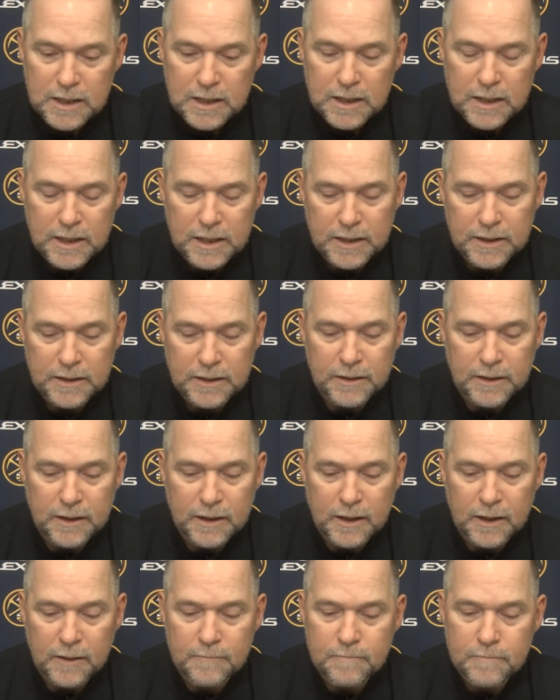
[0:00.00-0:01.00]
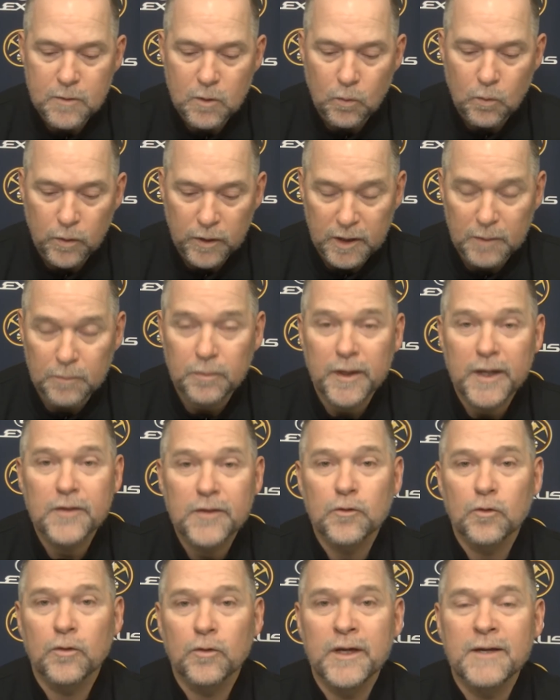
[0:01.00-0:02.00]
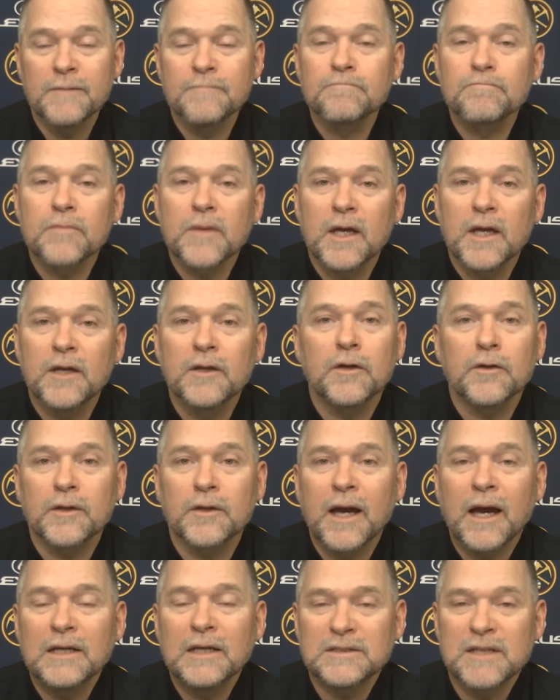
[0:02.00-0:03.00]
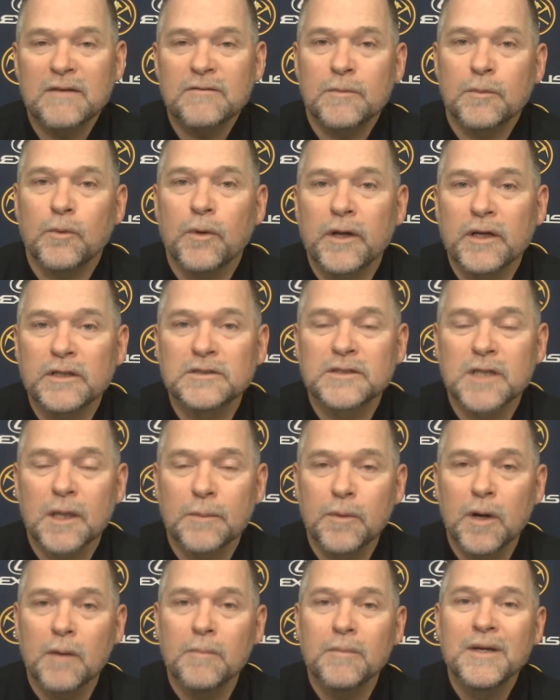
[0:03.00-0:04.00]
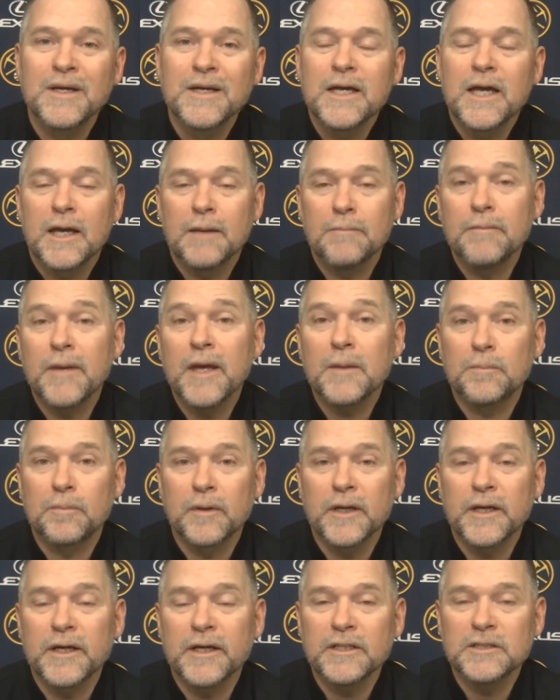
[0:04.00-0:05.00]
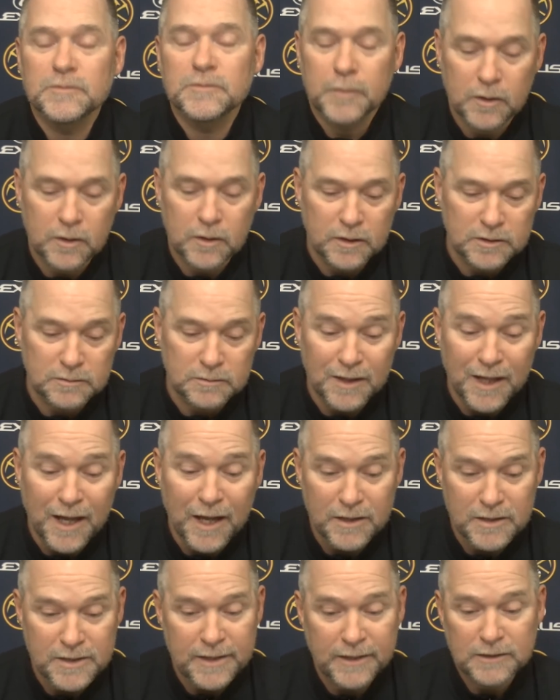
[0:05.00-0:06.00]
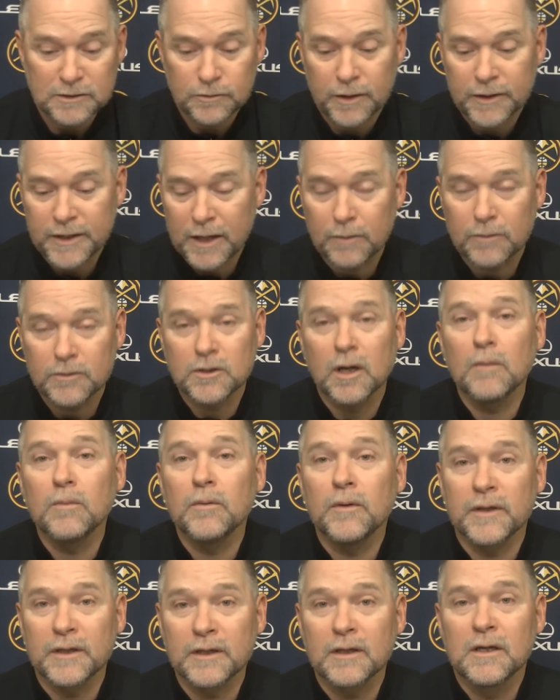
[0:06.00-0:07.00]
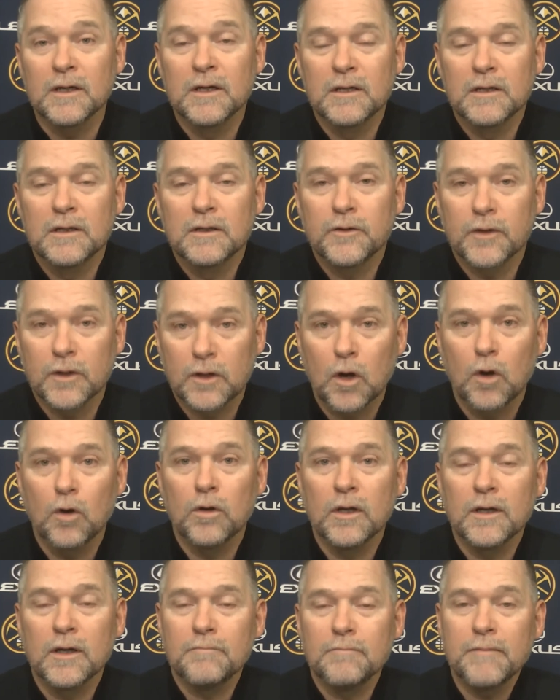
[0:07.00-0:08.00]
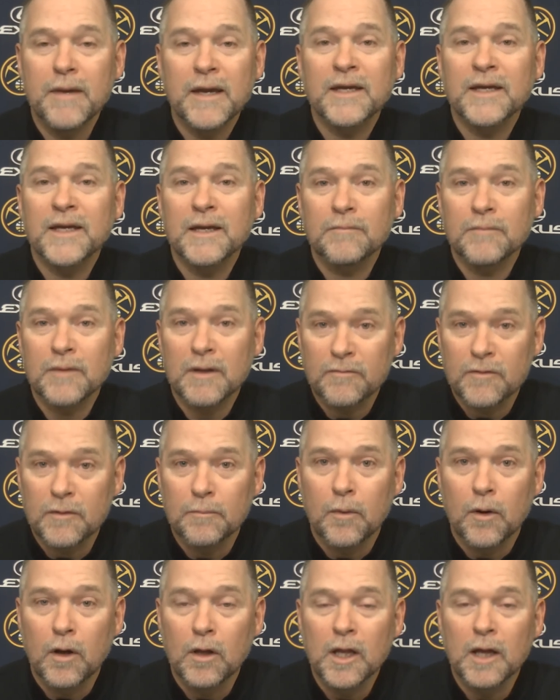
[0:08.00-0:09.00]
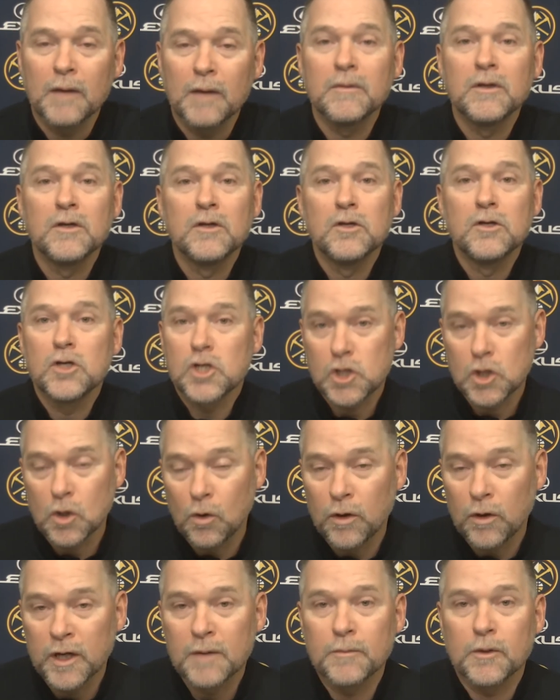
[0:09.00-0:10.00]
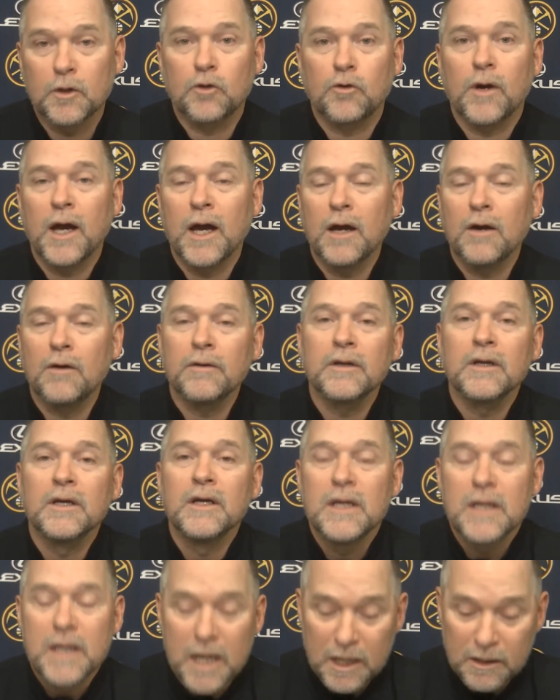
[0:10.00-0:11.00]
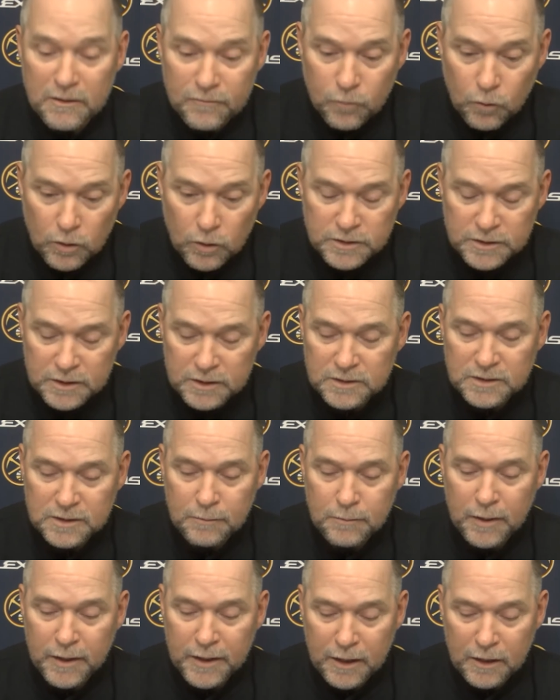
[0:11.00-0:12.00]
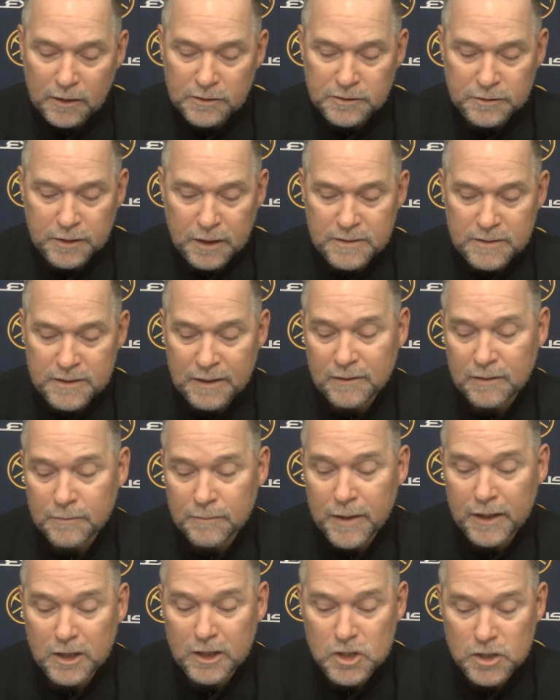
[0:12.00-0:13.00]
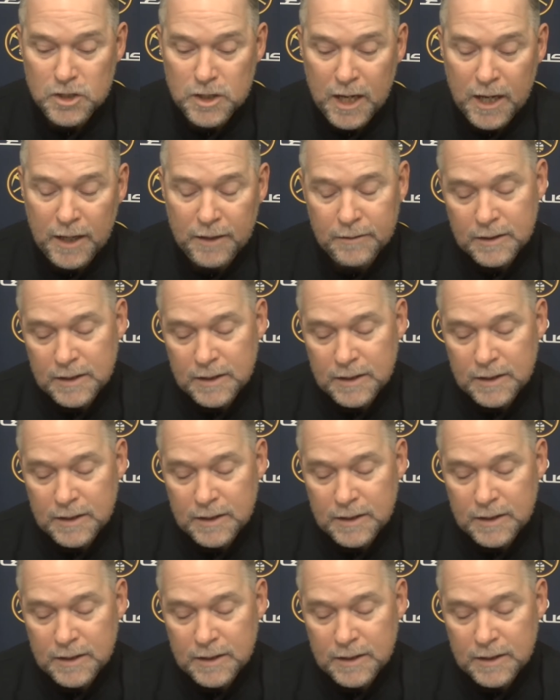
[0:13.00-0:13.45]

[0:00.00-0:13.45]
And we're going to play through him, and other guys have to be ready to step up and make plays, because a lot of teams right now are doubling Nicola, making him give the ball up, showing him a crowd, and forcing somebody else in our team to make a shot.